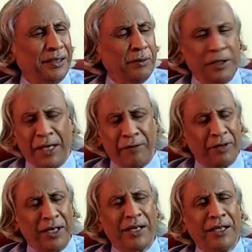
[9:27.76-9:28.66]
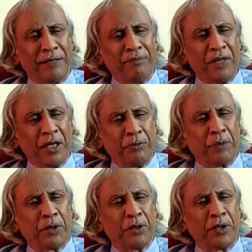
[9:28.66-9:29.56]
definitely,
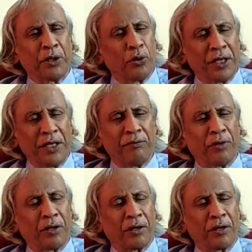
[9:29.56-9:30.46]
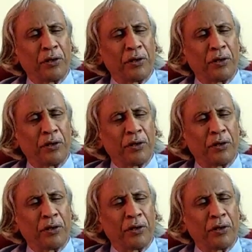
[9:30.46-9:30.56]
people will go in for